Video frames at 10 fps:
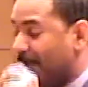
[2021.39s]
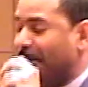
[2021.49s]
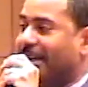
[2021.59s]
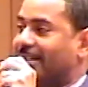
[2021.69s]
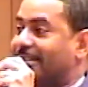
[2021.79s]

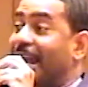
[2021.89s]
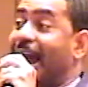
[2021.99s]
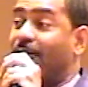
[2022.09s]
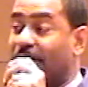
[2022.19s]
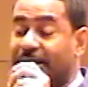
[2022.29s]
because they
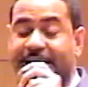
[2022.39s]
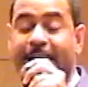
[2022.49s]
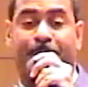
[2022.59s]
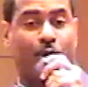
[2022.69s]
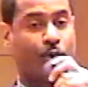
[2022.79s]
have a
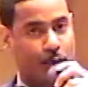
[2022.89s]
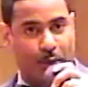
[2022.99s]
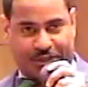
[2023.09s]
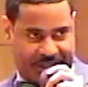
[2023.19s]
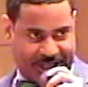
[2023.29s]
deeper
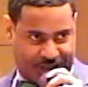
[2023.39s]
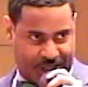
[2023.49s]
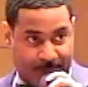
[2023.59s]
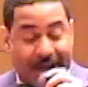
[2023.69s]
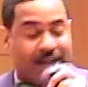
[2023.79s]
root
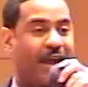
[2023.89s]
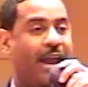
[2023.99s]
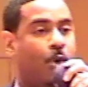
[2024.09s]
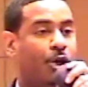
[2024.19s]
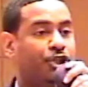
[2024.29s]
system they
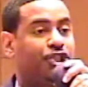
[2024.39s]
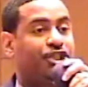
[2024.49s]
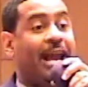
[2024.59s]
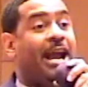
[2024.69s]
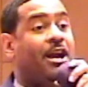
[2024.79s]
will
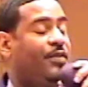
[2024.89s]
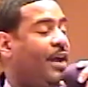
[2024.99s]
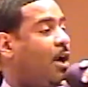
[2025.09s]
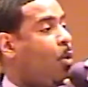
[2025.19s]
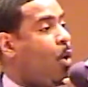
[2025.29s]
share
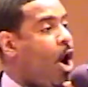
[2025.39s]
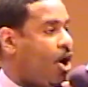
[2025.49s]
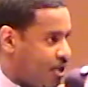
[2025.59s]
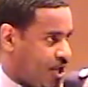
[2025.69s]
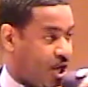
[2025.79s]
their
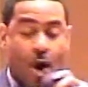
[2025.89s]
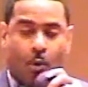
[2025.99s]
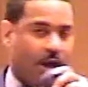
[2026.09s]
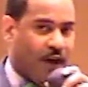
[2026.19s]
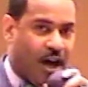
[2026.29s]
water
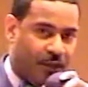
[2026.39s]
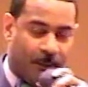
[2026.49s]
with other